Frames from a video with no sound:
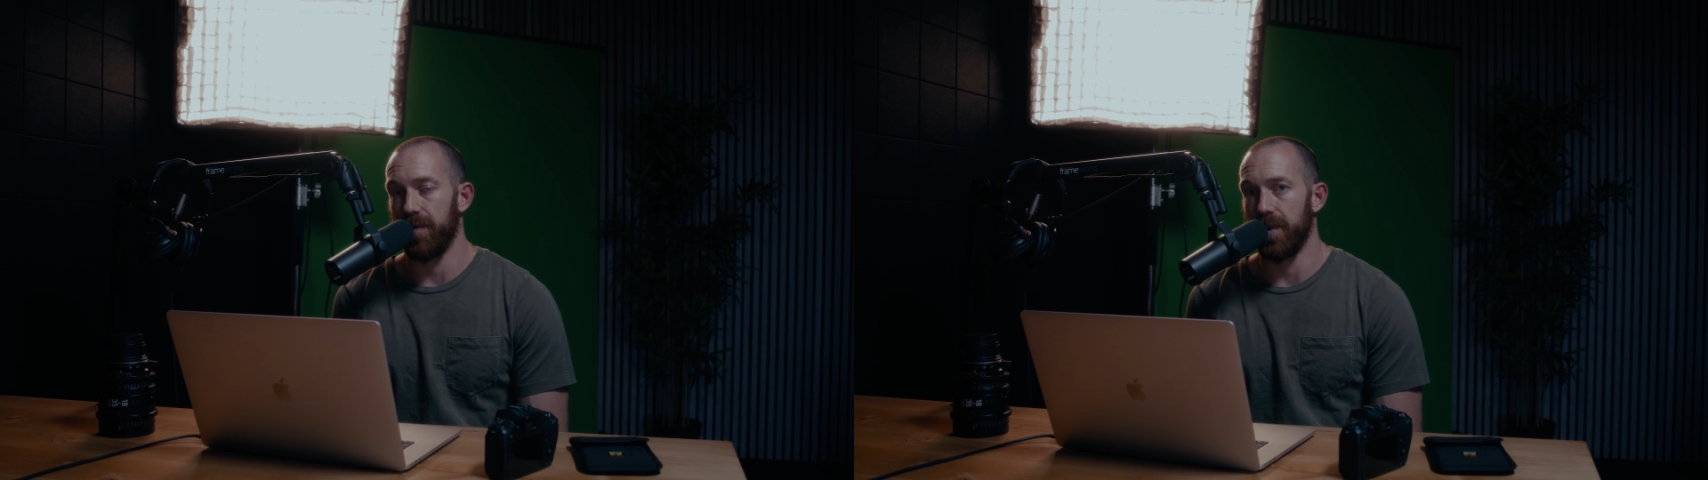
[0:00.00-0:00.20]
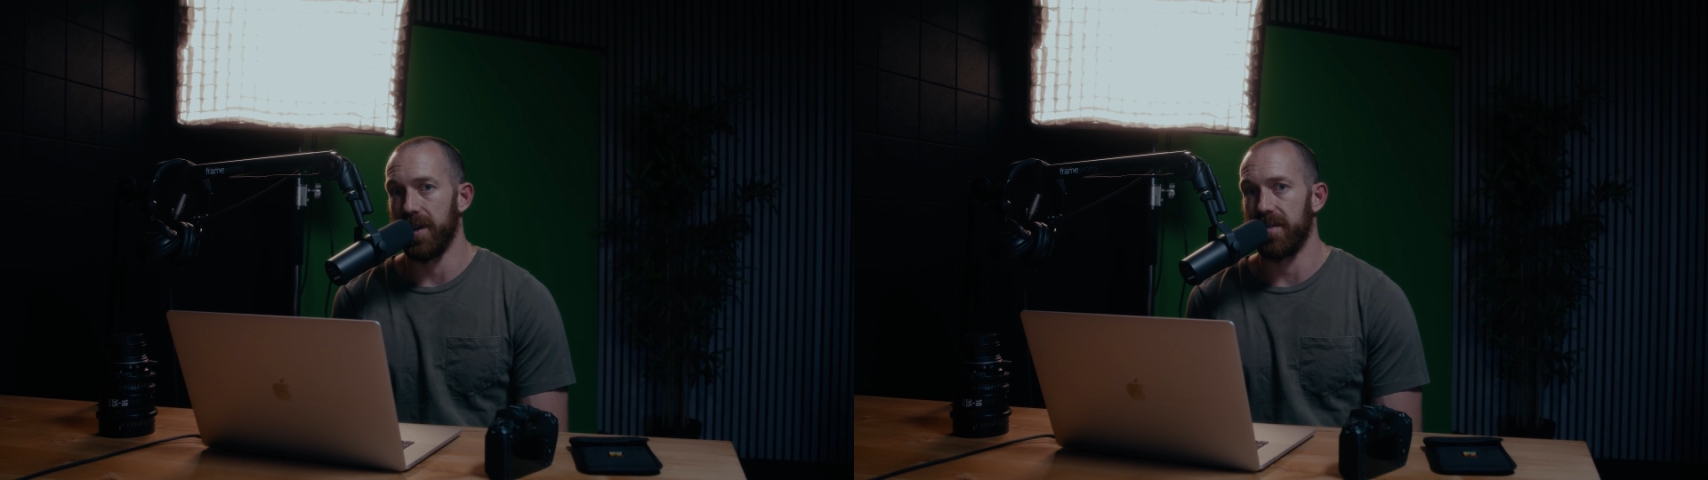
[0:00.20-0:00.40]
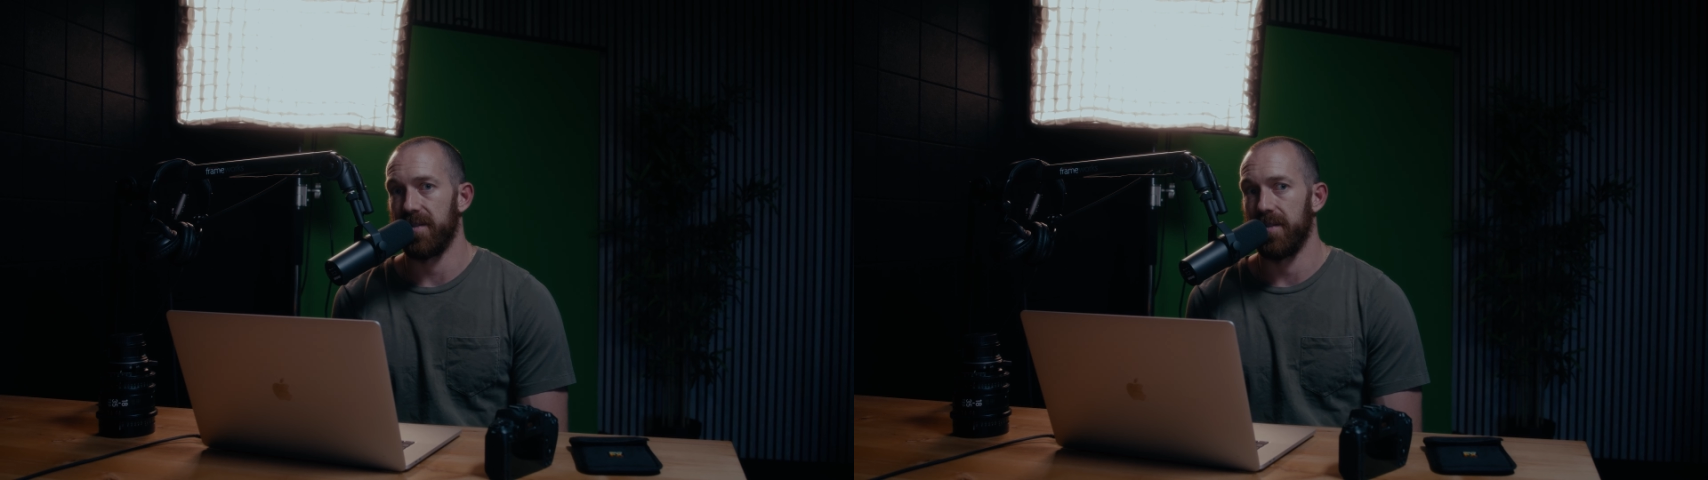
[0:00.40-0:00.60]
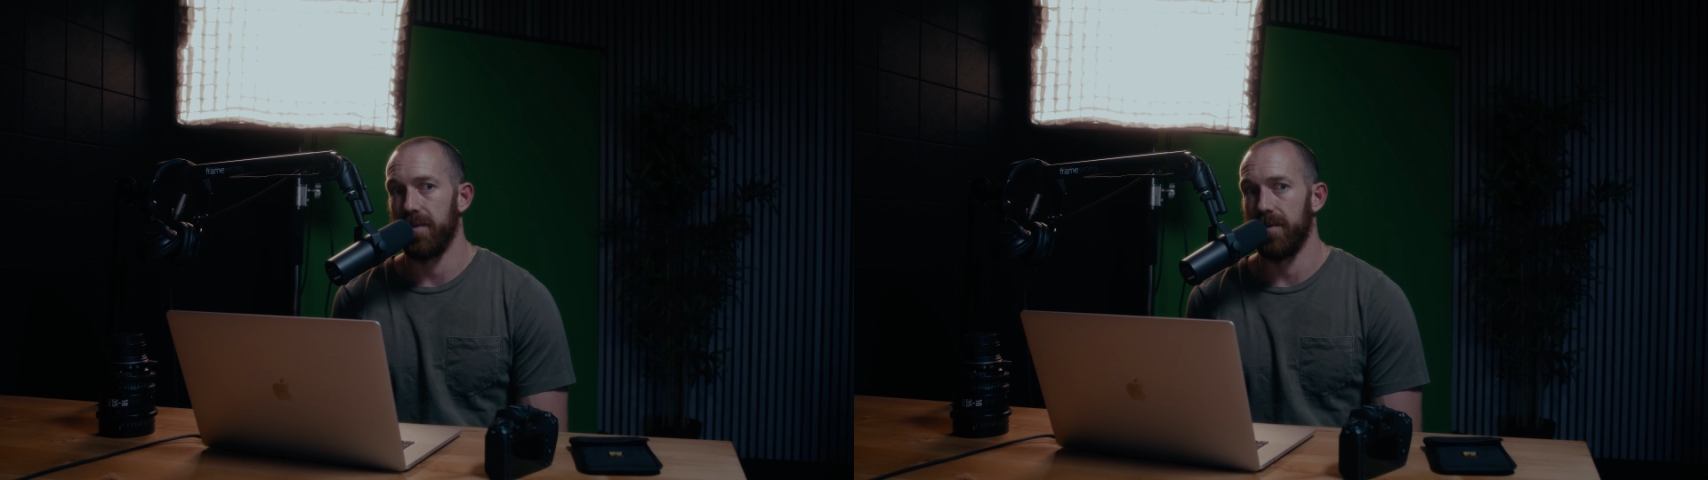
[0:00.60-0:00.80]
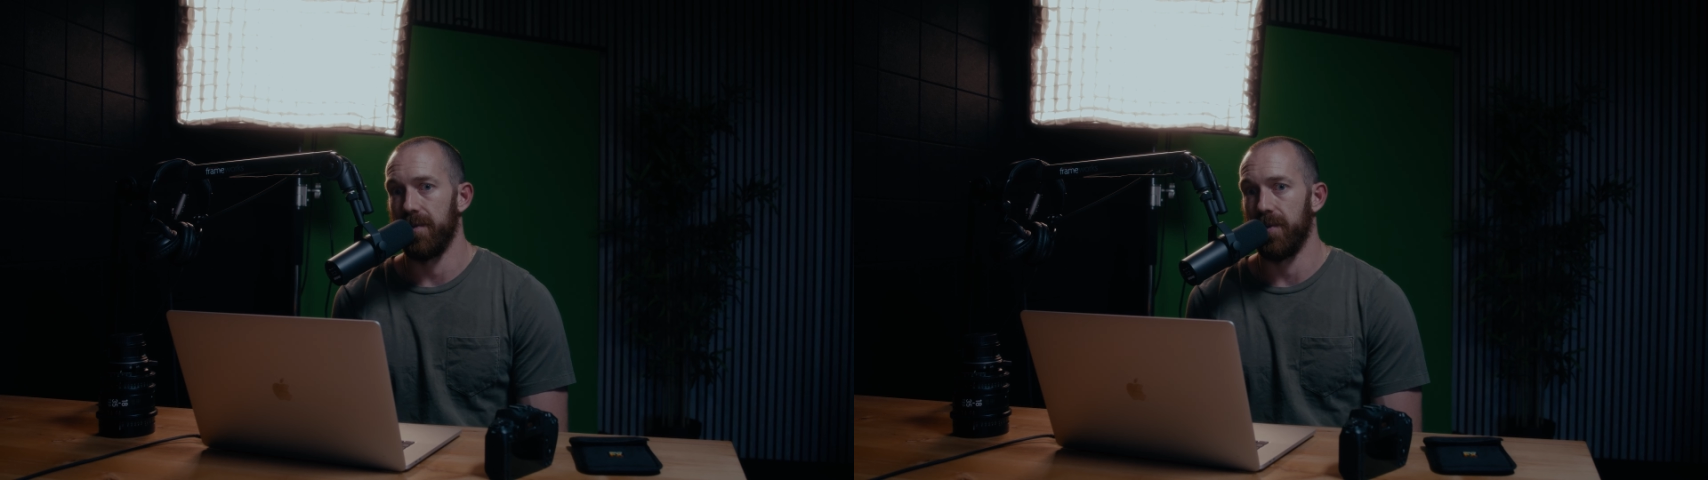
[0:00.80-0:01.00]
for this,
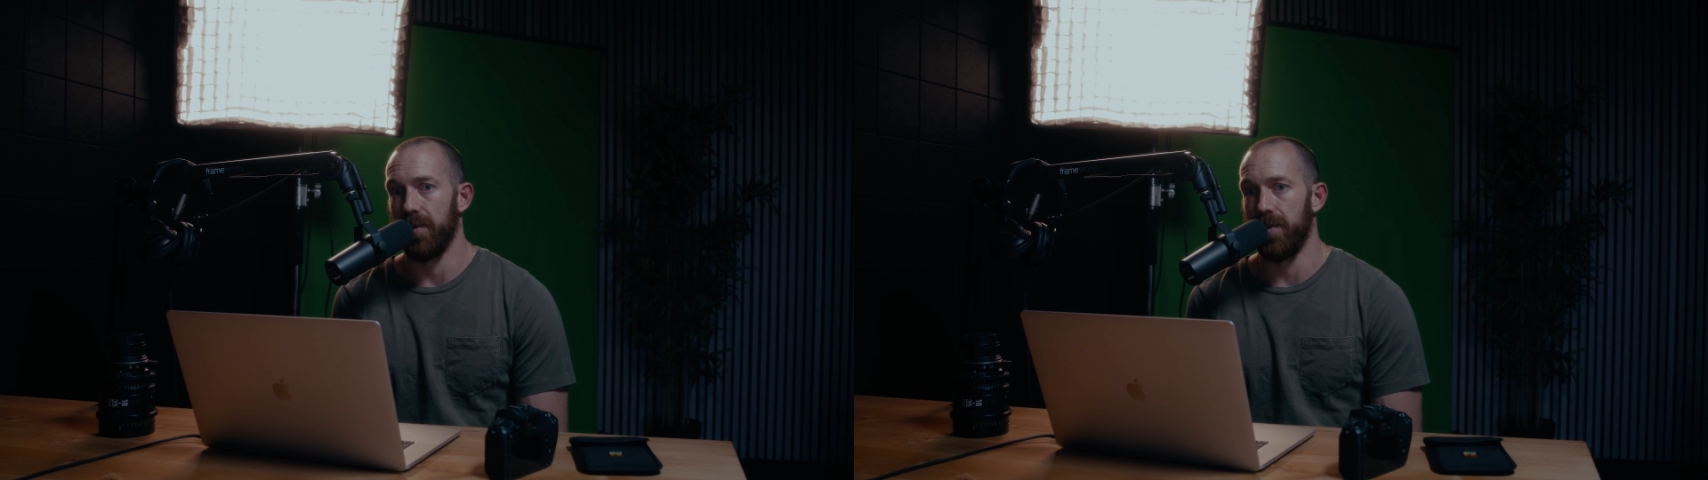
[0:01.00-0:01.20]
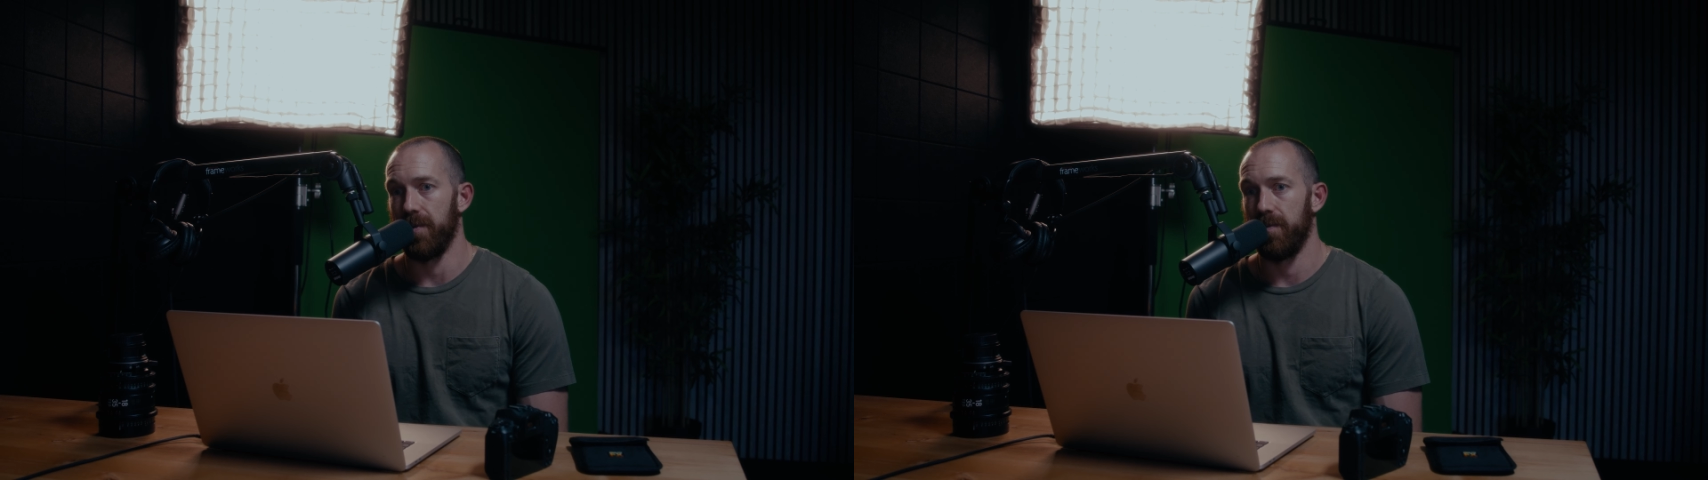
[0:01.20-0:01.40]
for,